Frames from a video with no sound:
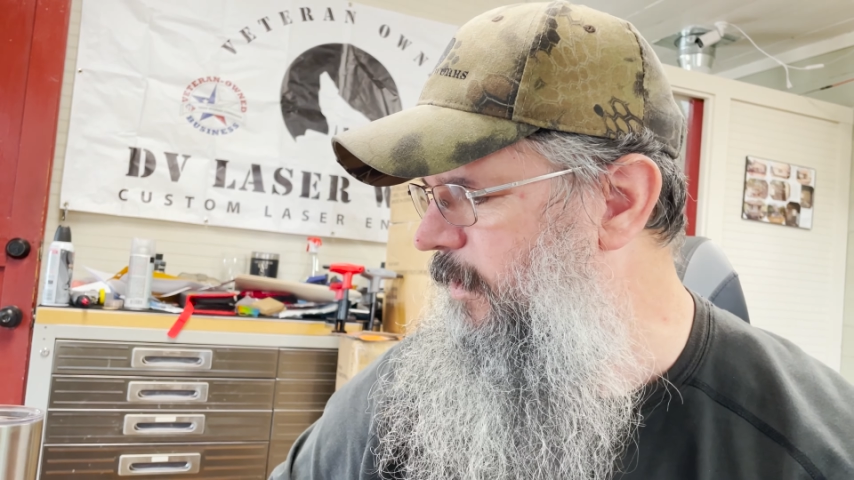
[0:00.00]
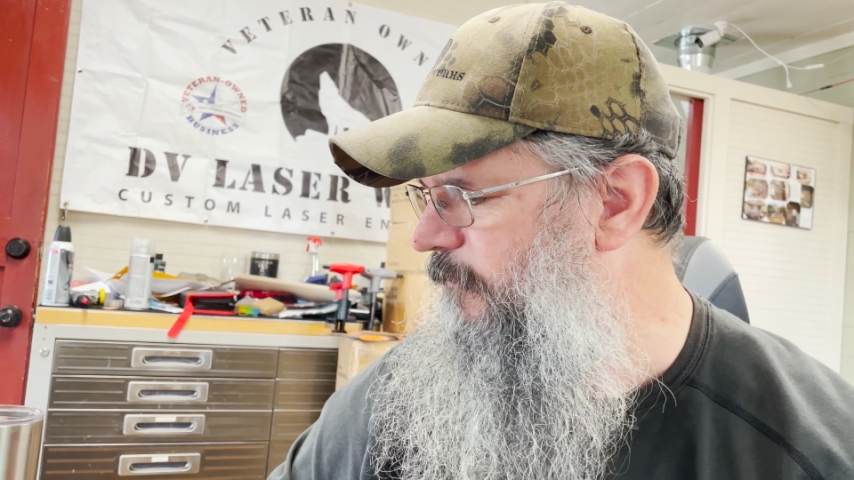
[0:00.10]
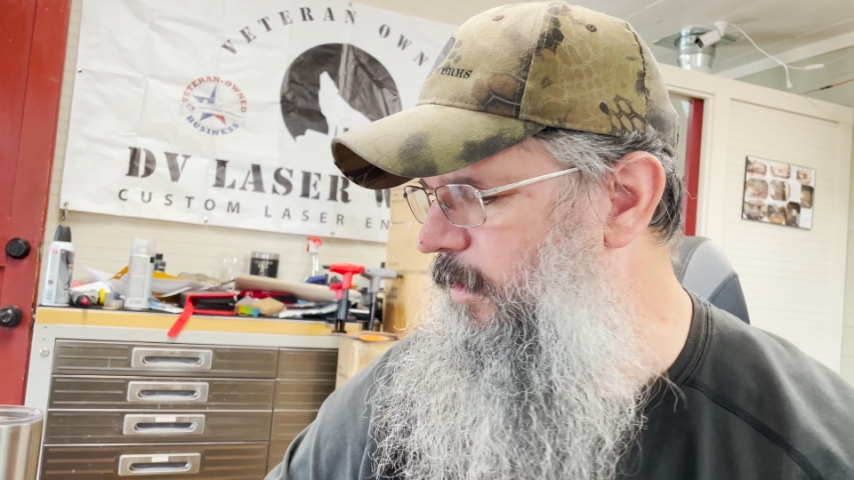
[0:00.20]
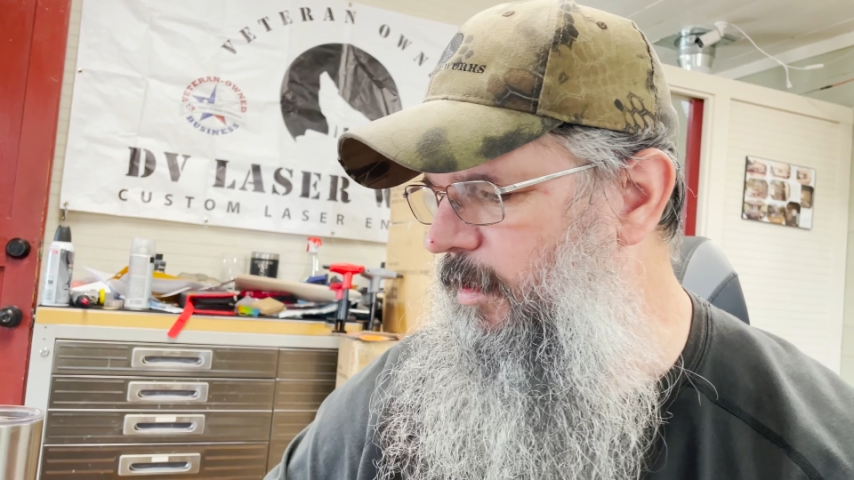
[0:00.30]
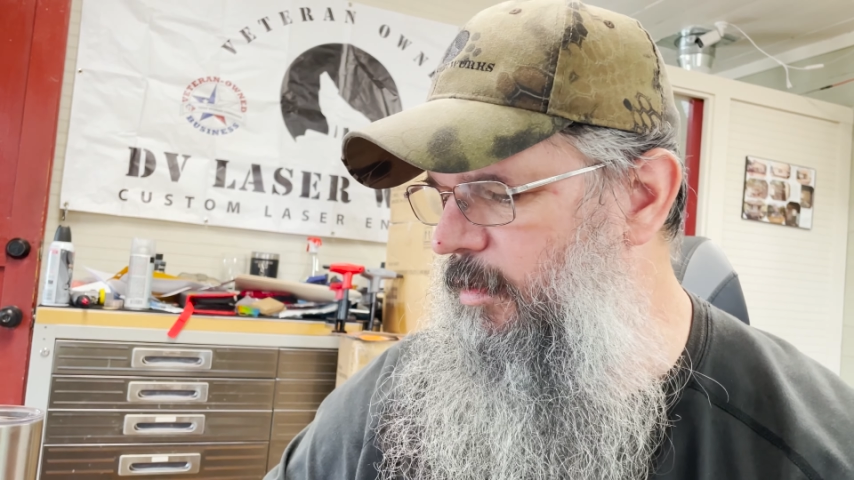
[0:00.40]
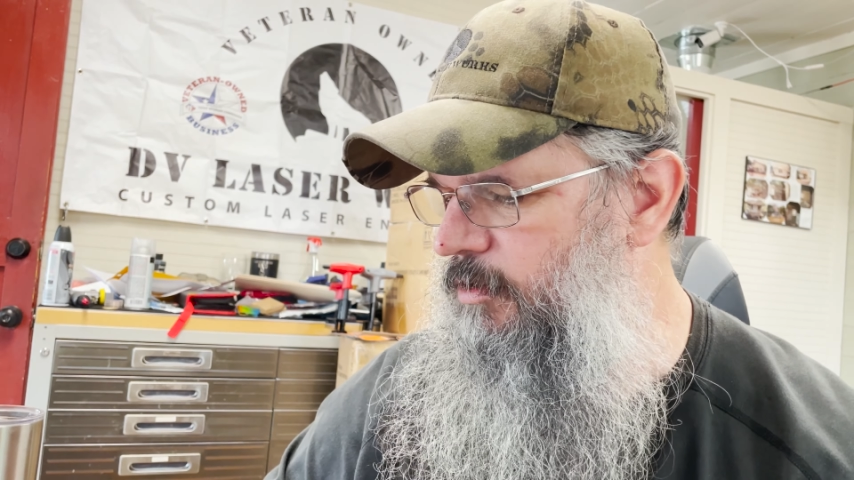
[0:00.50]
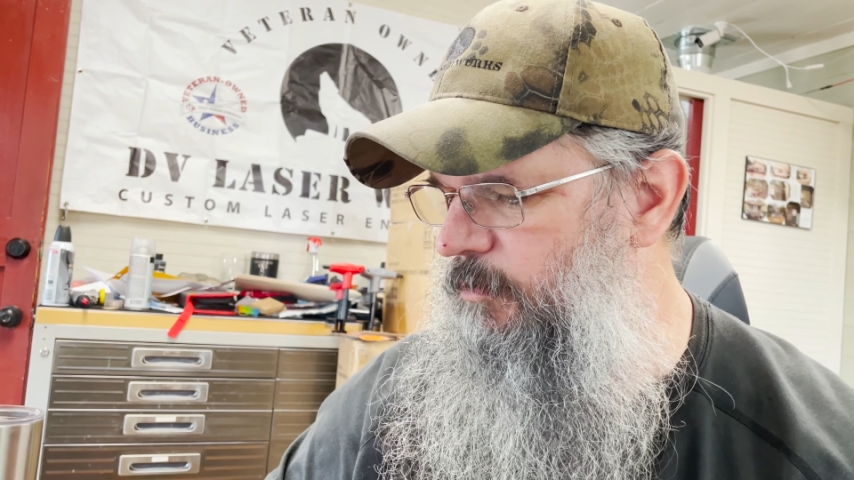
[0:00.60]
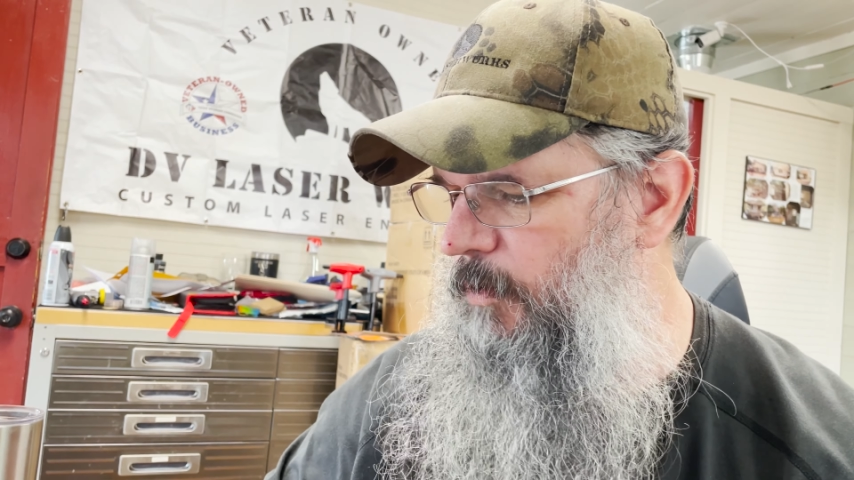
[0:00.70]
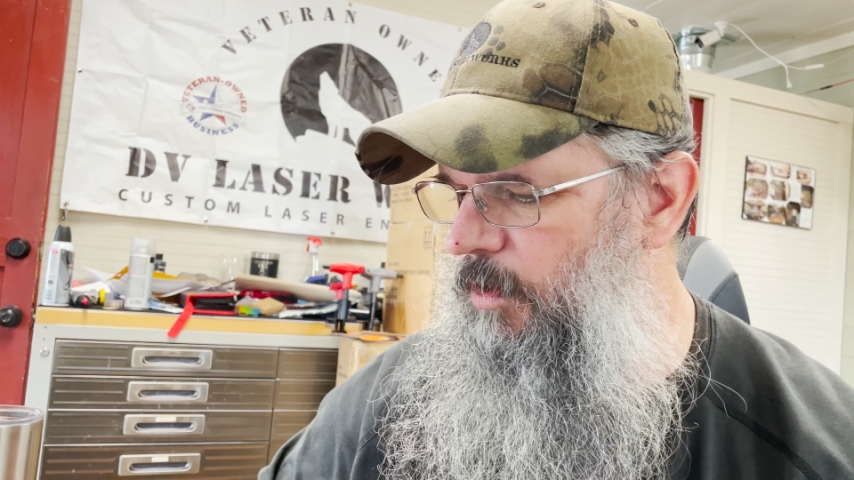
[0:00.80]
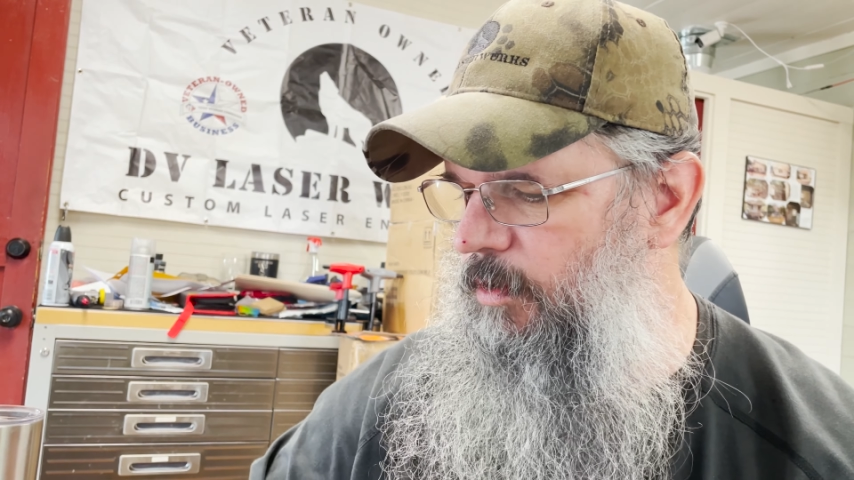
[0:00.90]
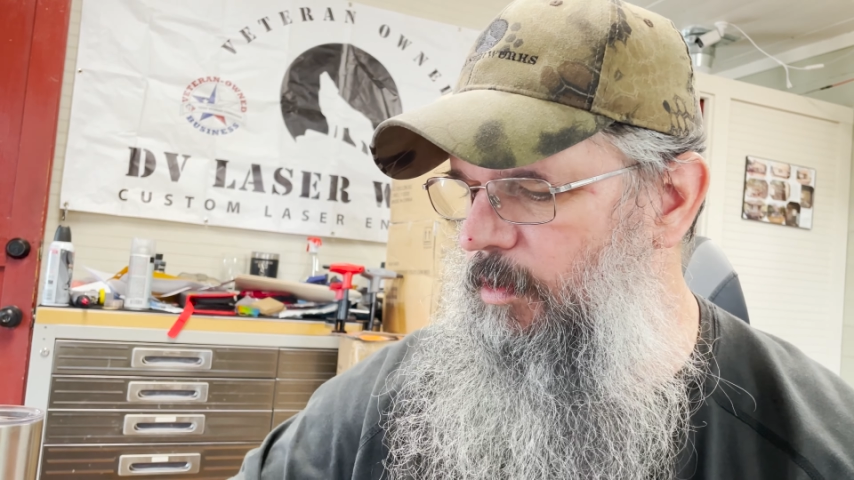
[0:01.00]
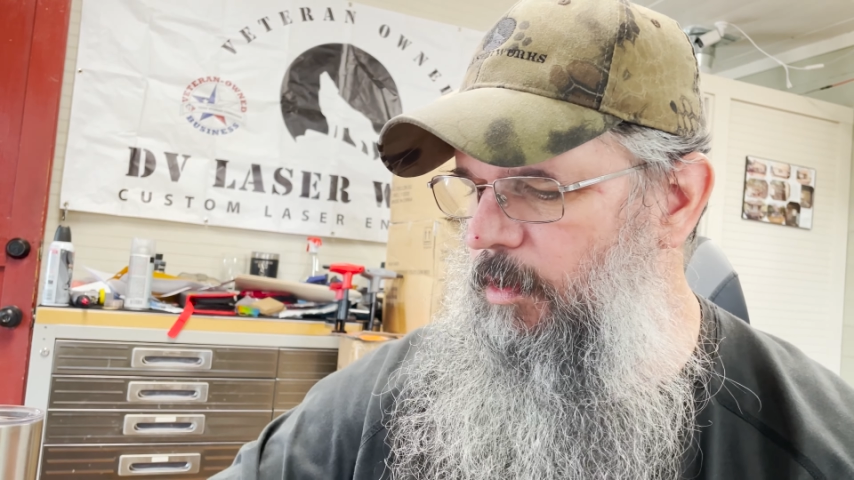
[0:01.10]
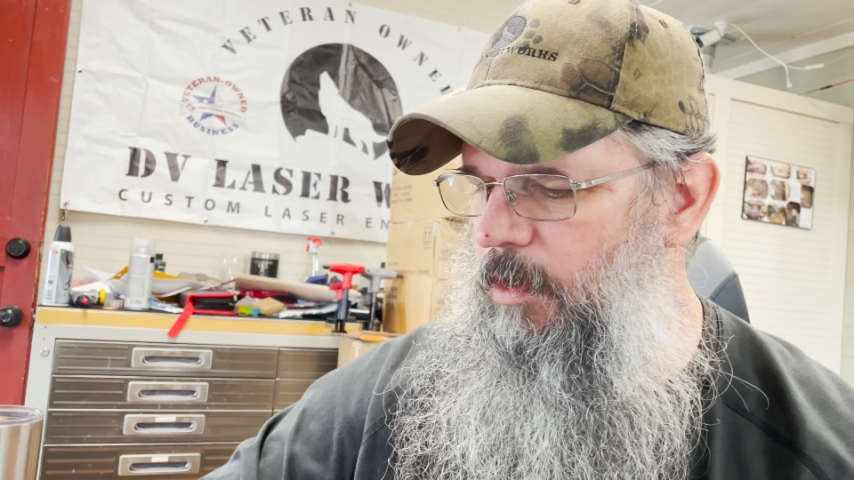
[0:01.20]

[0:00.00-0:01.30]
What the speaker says: or even a small